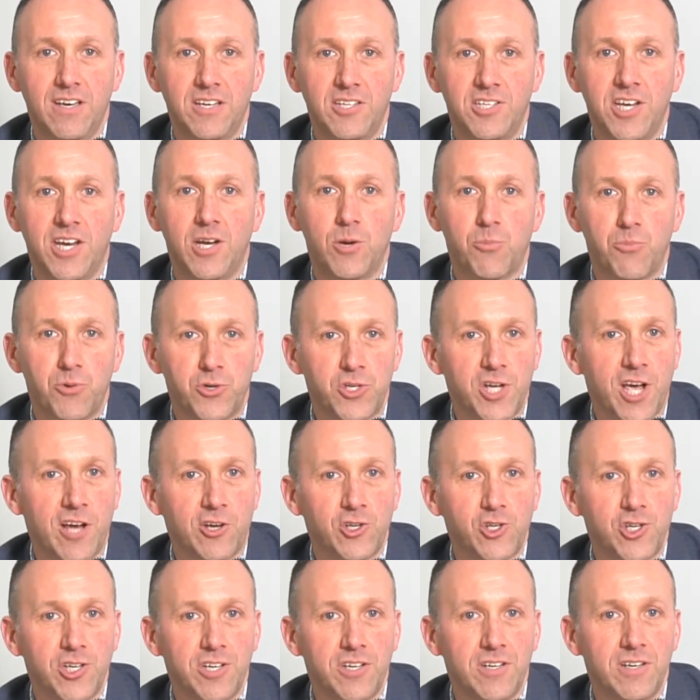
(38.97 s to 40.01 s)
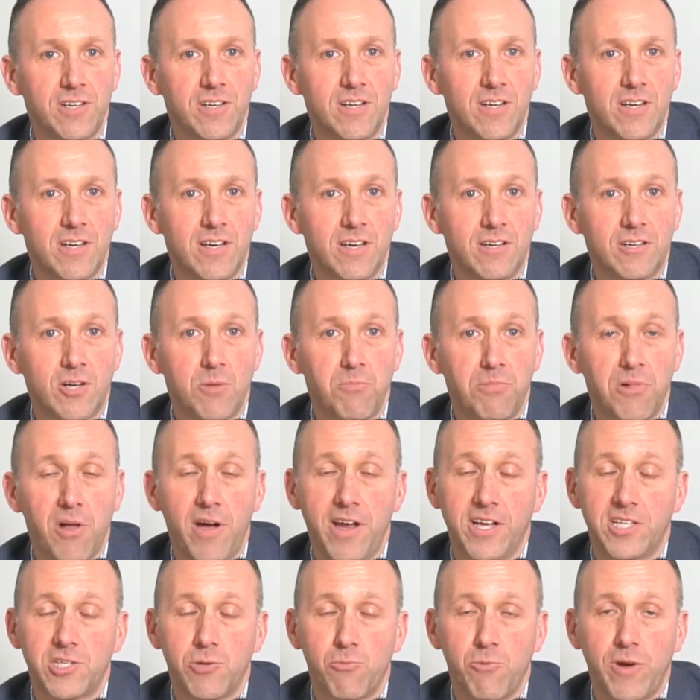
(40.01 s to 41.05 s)
data protection,
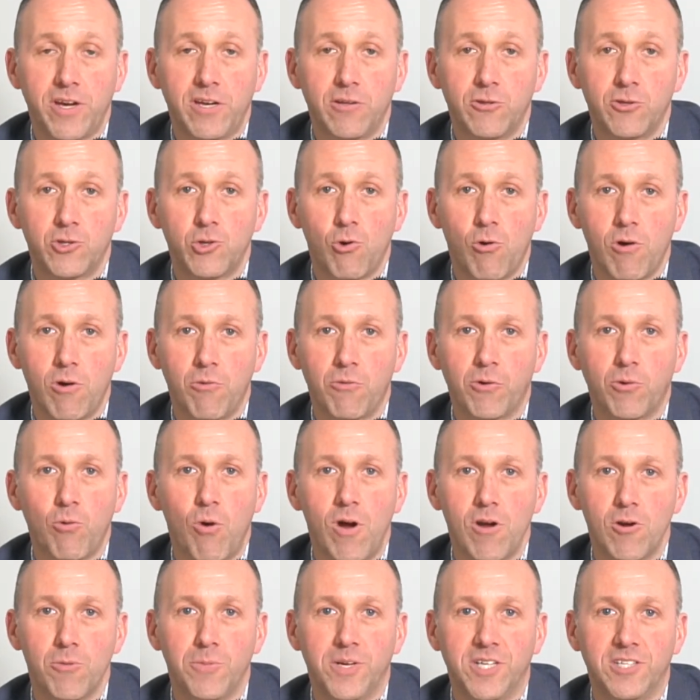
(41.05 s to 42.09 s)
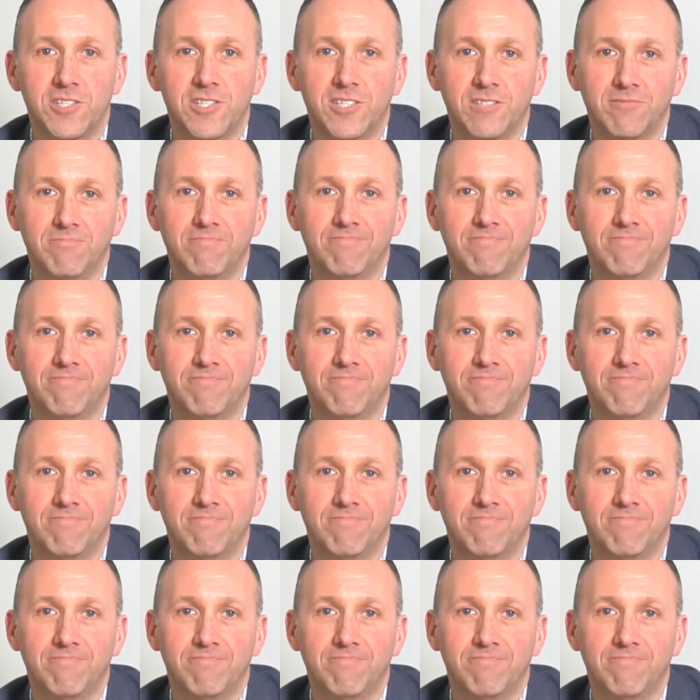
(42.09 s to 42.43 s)
compliance, and regulatory requirements.